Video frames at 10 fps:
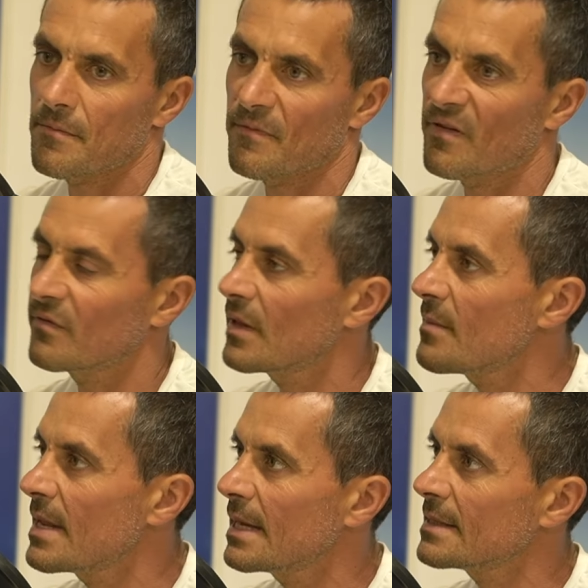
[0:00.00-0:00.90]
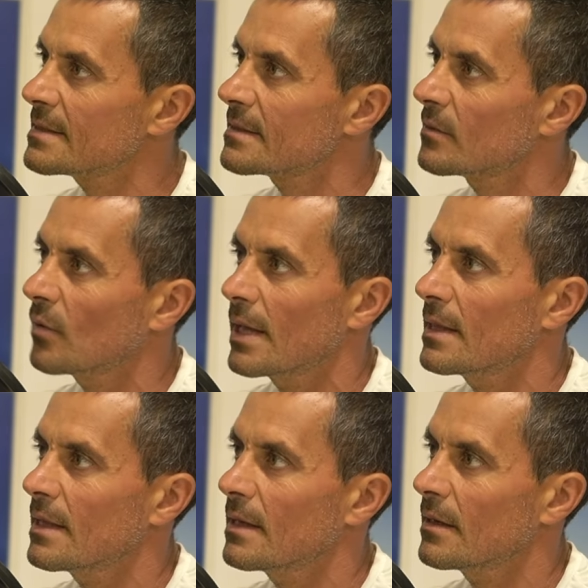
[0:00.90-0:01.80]
15 minutes
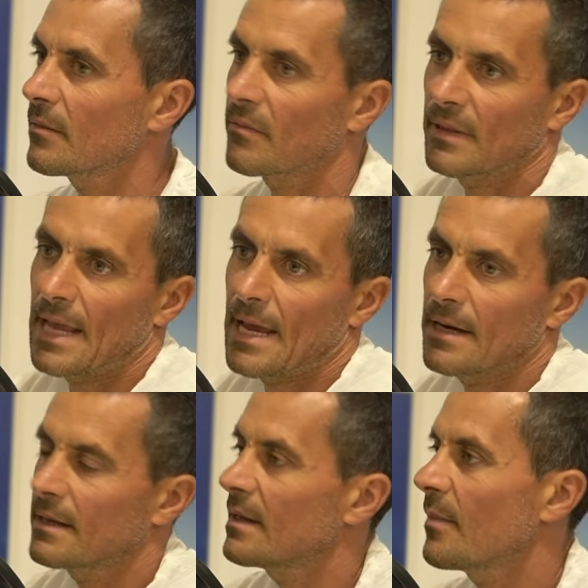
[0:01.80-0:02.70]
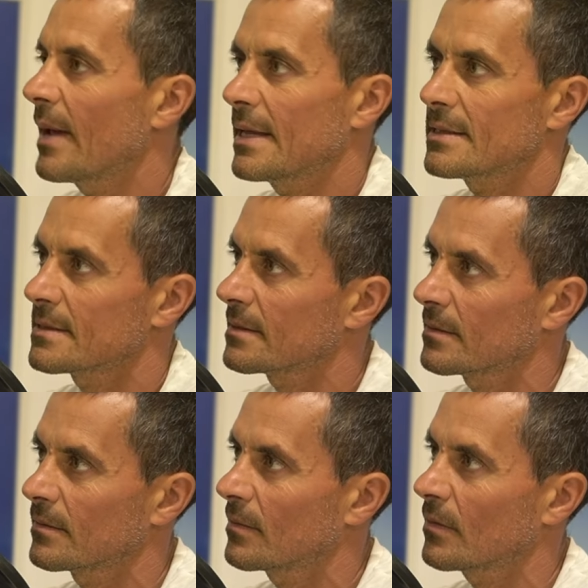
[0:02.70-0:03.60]
20 10 it depends
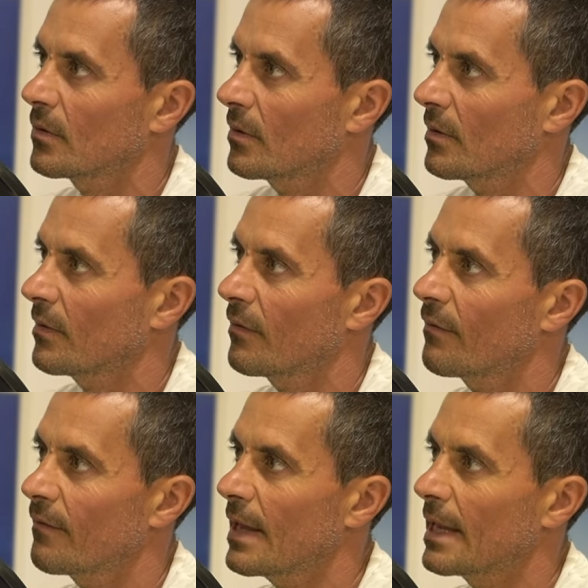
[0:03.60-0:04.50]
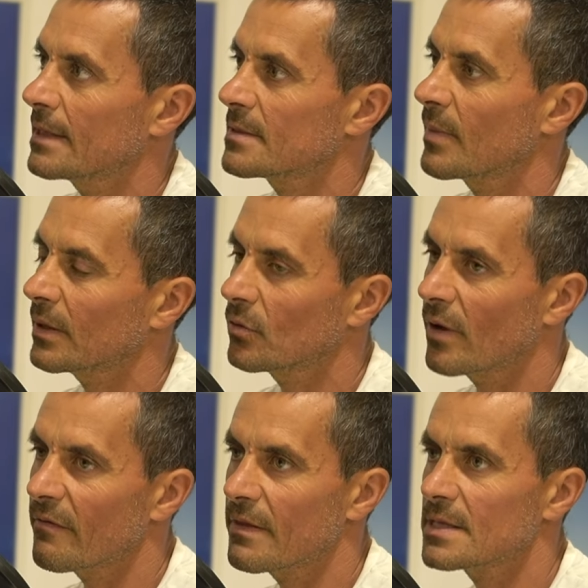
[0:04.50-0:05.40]
on feelings but to
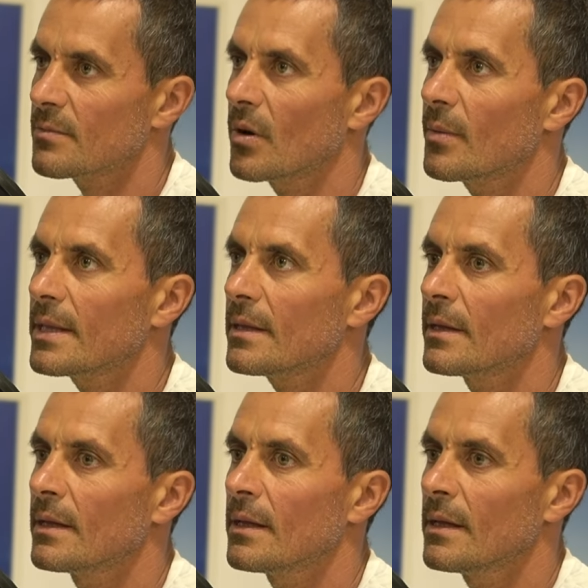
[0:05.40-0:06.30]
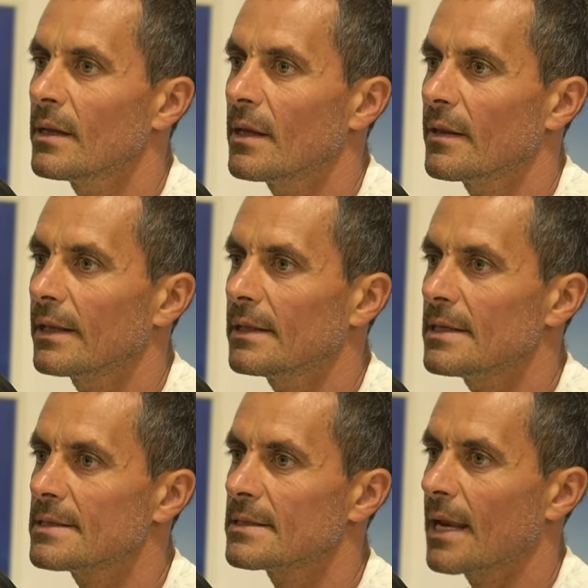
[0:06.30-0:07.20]
have this moment that
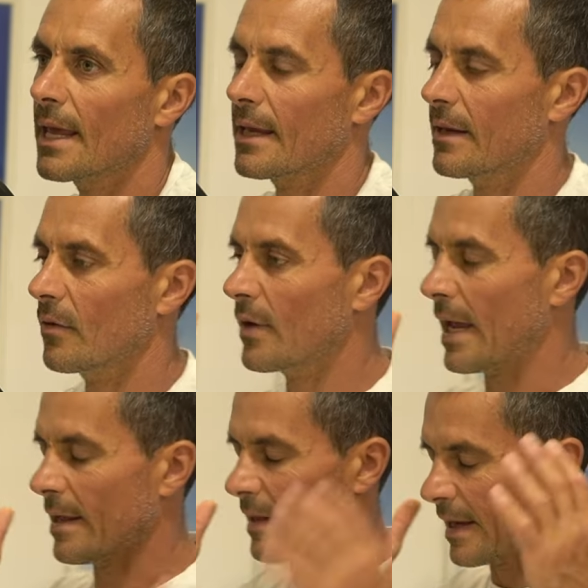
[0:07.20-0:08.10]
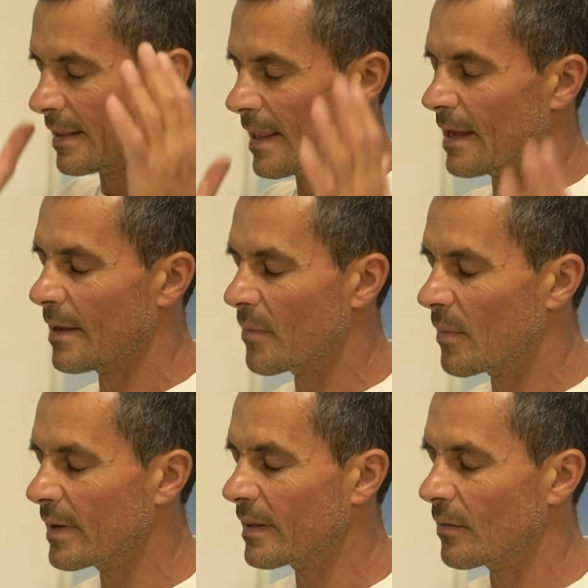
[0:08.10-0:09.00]
is like okay i take a
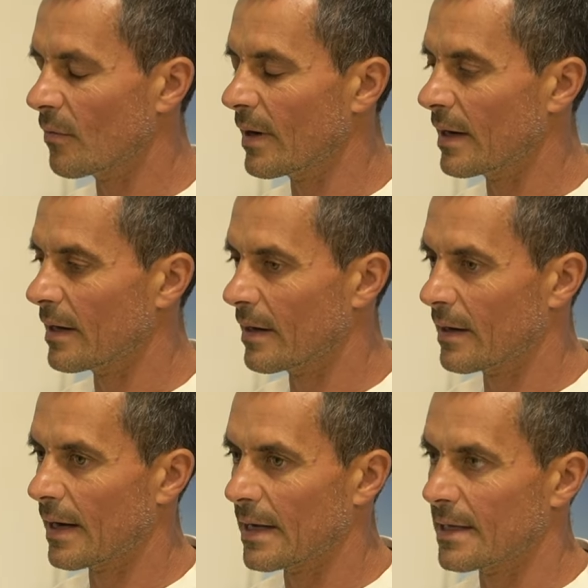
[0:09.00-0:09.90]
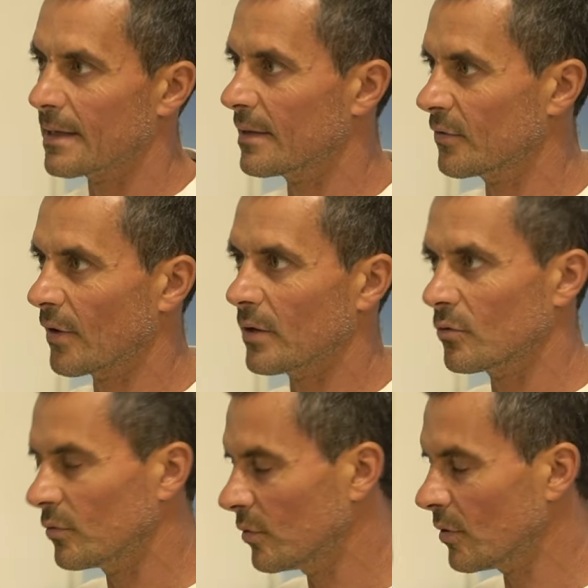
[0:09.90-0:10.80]
moment where i try
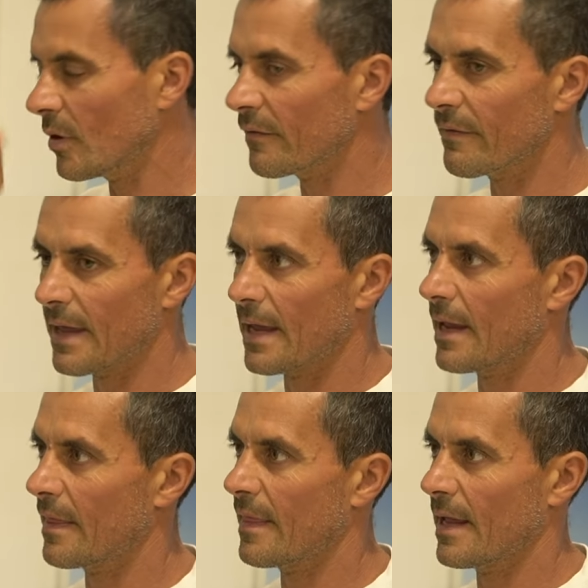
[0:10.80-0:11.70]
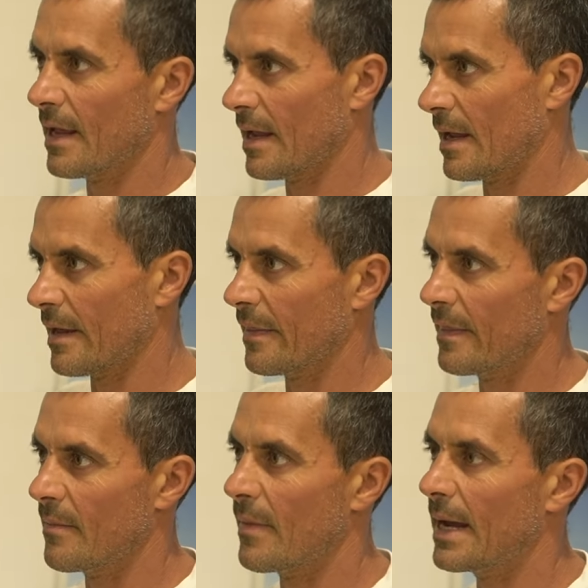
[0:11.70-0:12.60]
to turn off the the,
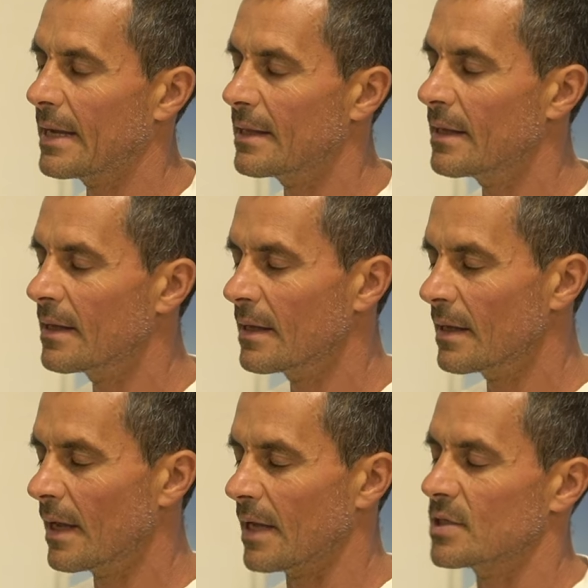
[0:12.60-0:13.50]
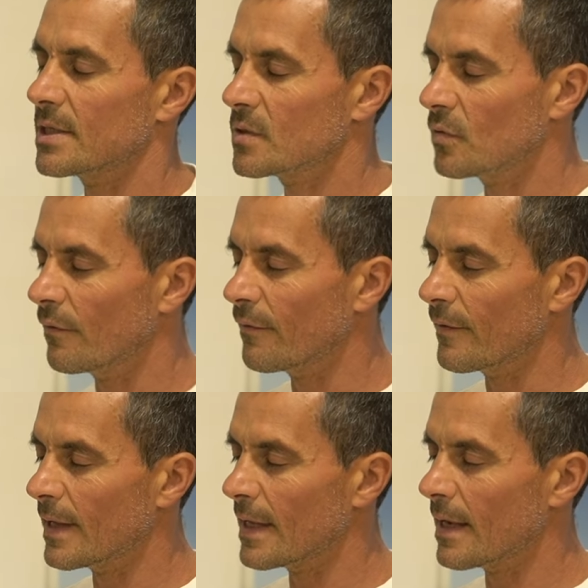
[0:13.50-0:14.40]
the mind and just to
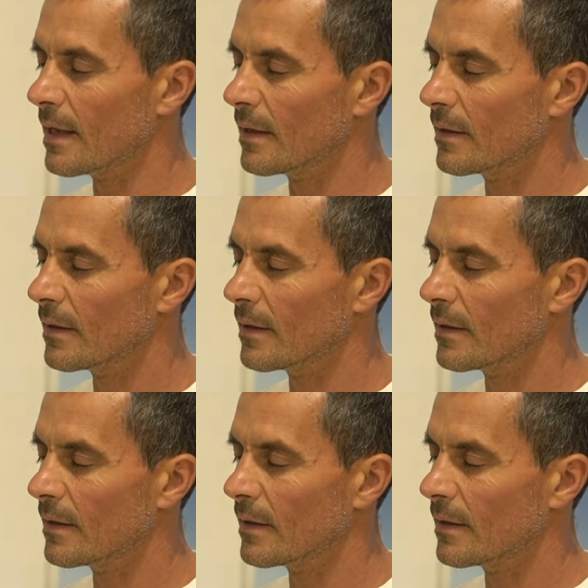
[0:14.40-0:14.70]
feel